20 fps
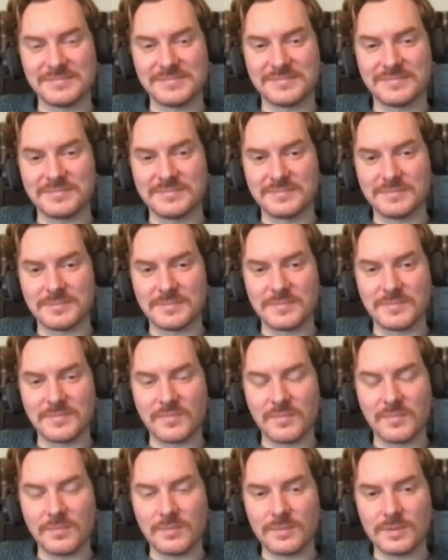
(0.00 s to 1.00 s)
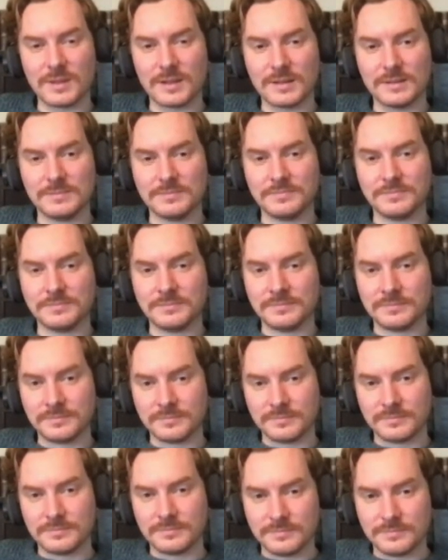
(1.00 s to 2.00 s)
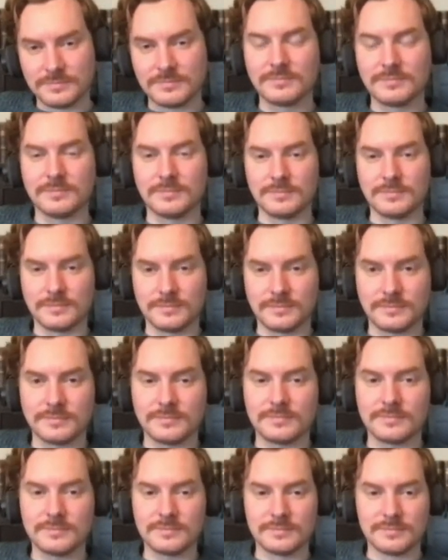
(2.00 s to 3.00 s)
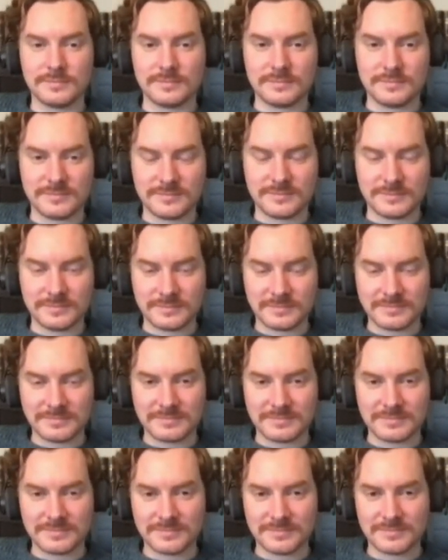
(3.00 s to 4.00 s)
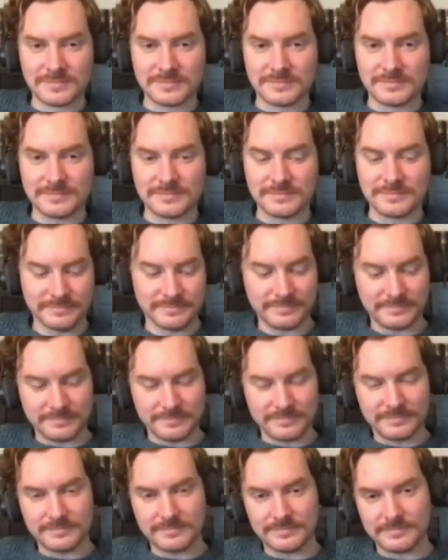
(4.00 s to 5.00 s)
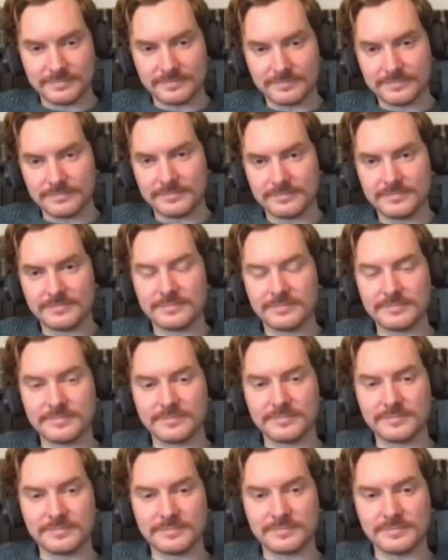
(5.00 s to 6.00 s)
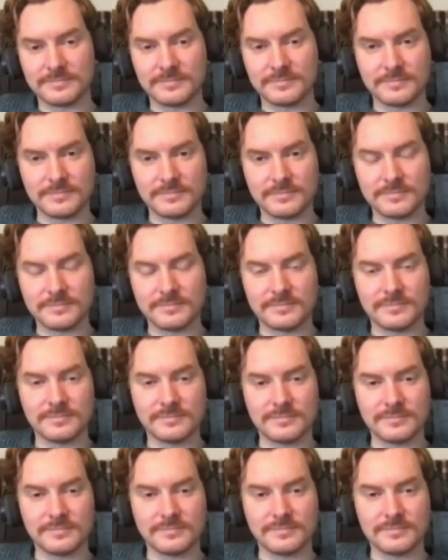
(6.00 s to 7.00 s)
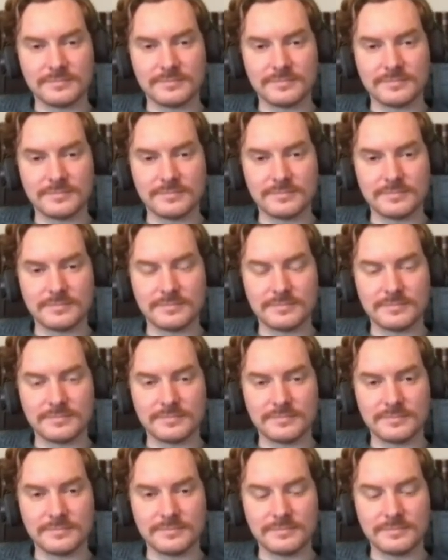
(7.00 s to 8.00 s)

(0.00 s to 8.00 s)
(not speaking)